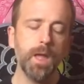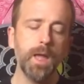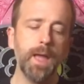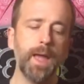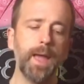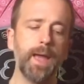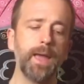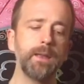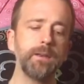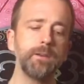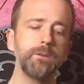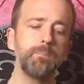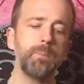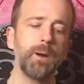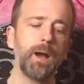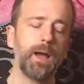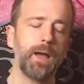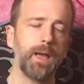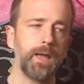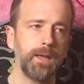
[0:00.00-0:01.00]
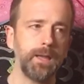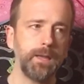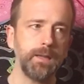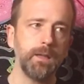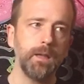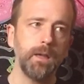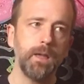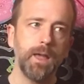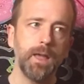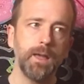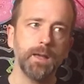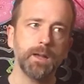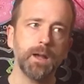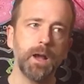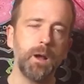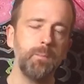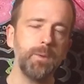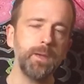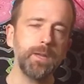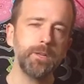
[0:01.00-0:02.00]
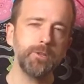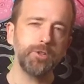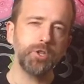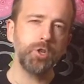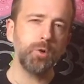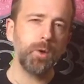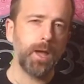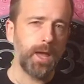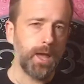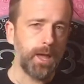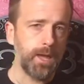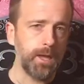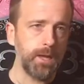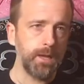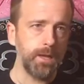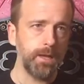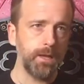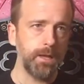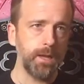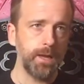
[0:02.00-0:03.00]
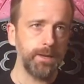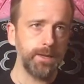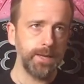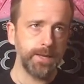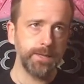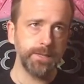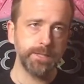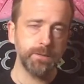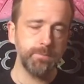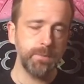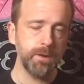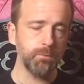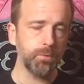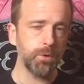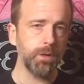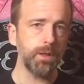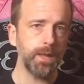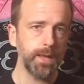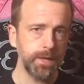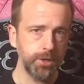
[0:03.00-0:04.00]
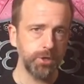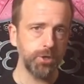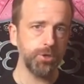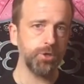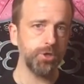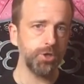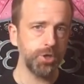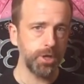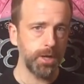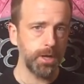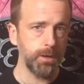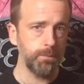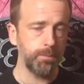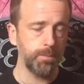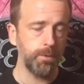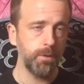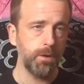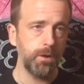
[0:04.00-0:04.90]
And by coming into an intimate relationship